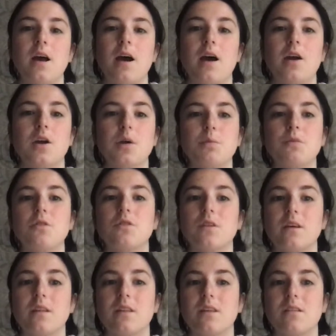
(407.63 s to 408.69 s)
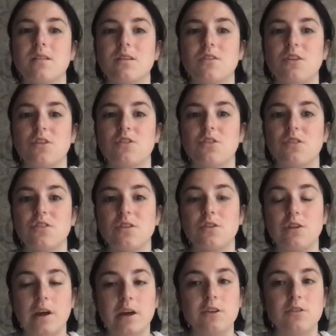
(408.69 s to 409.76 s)
I hope you take these suggestions and
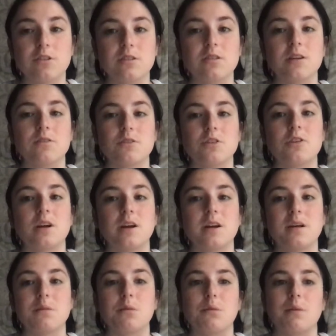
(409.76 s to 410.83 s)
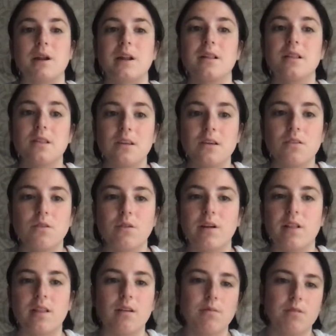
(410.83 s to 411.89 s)
challenge yourself to try to implement at least one
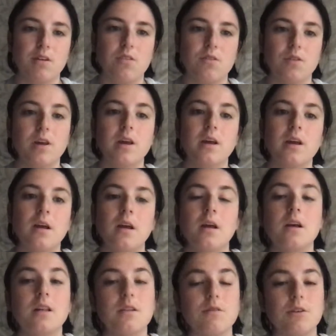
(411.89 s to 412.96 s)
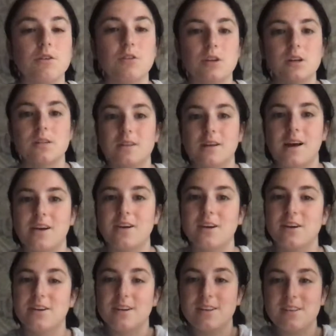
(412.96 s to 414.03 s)
of them this week. The future is counting
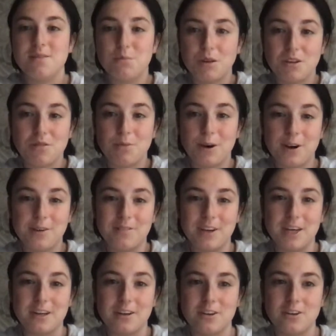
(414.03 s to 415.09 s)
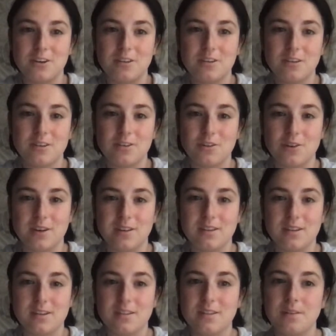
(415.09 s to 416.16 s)
on us to be smart and make good
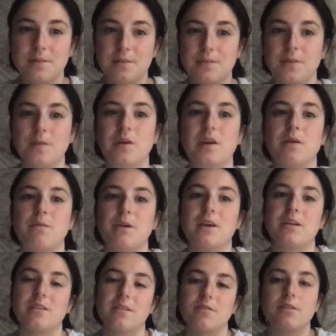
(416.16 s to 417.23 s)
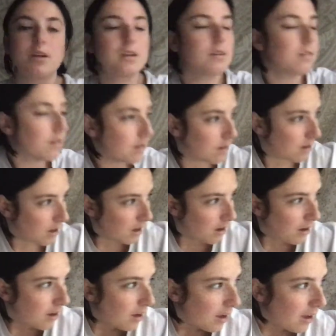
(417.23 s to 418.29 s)
choices. We can make a difference.
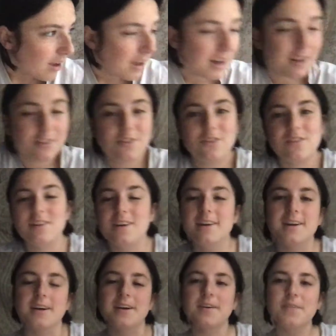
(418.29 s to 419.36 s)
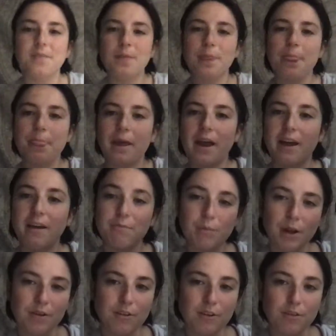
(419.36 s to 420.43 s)
And as you see here, I have my
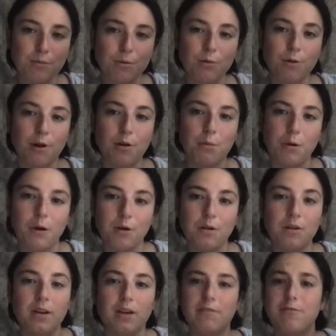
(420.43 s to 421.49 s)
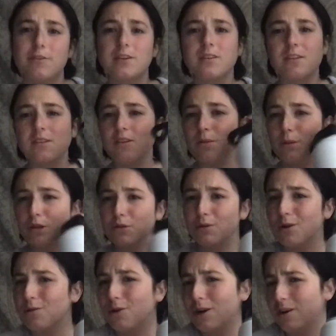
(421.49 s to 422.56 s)
reusable water bottle. It fits so much
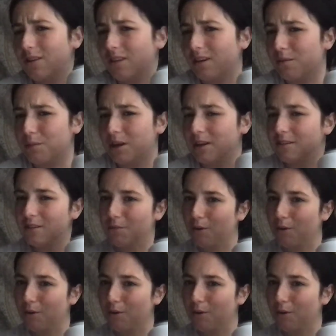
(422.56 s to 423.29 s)
more water than a plastic